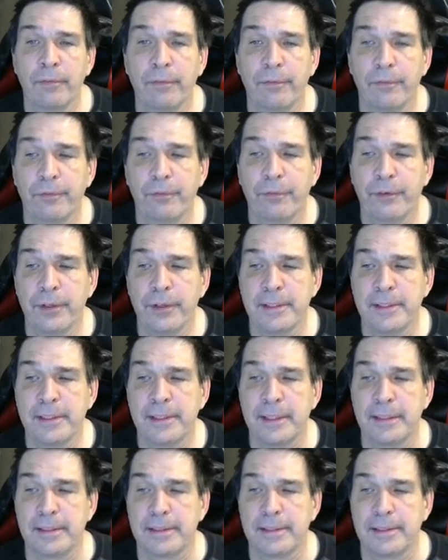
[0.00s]
for
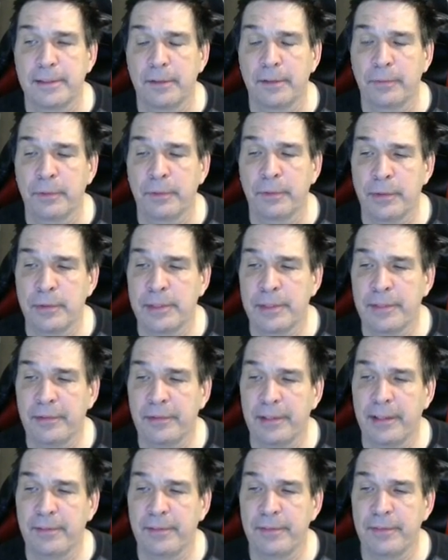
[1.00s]
instance, with those
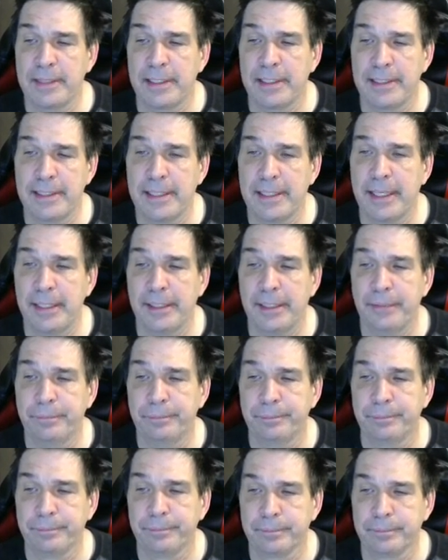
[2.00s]
different levels I stated,
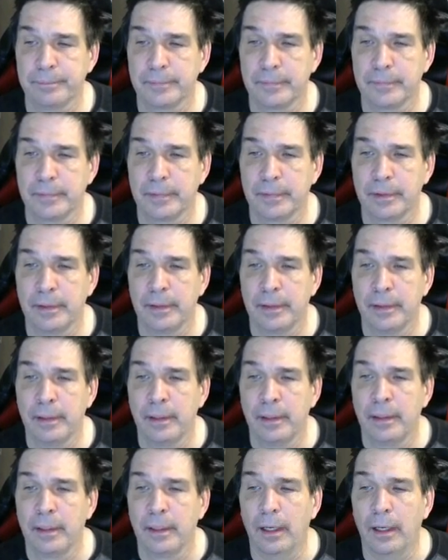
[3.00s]

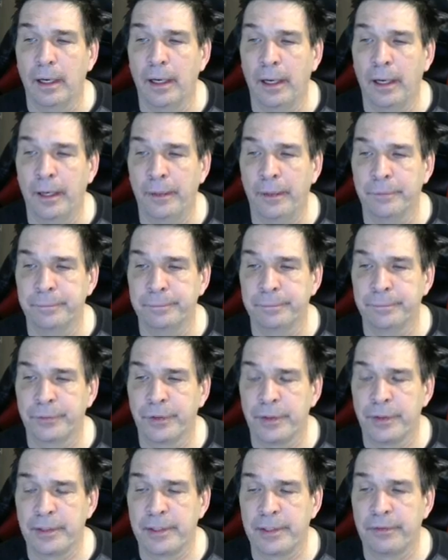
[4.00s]
for
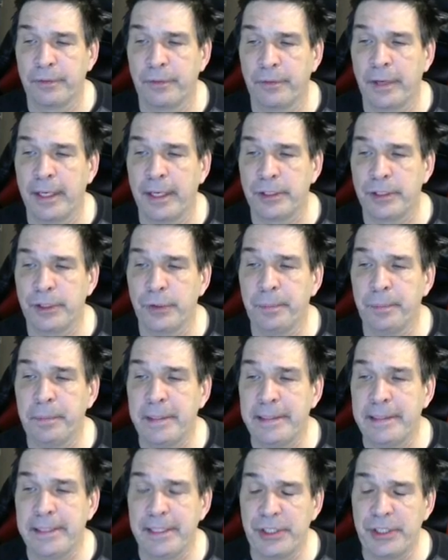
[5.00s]
those different ranks, you'd
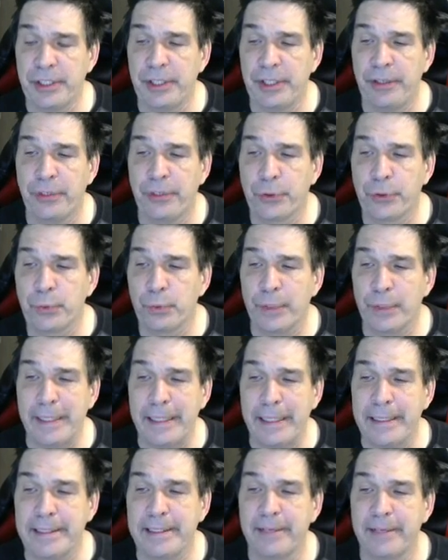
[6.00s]
be teaching
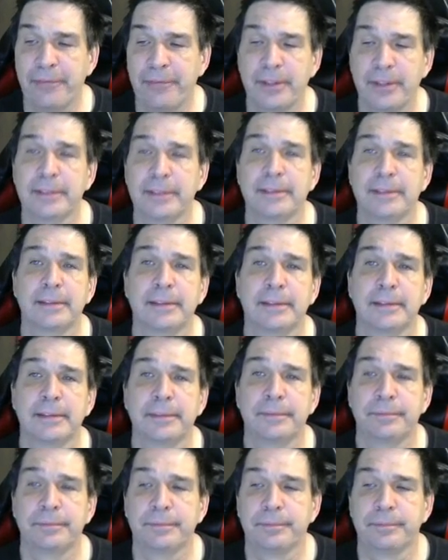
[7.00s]
3 different
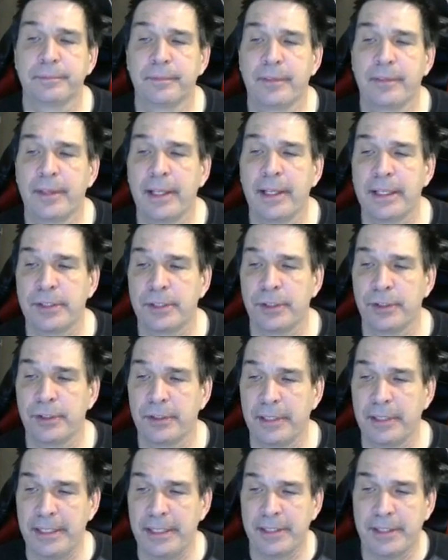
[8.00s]
things. So
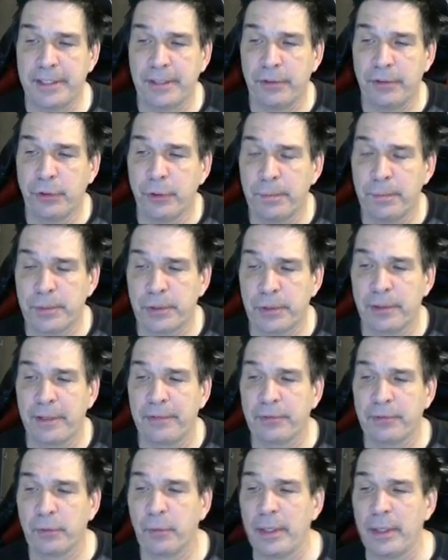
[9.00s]
each group is going to
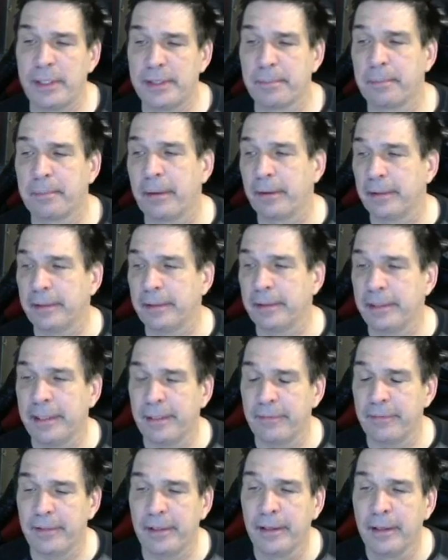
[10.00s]
have to weight some part.
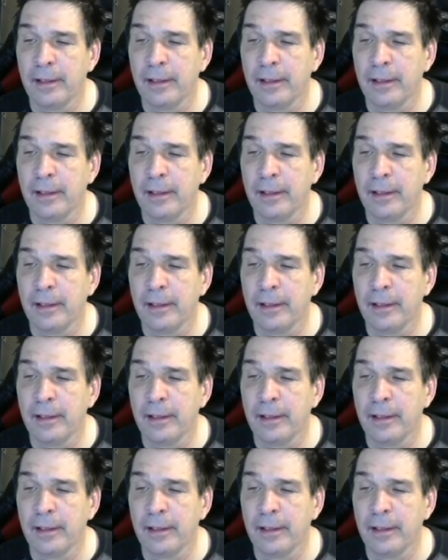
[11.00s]
Given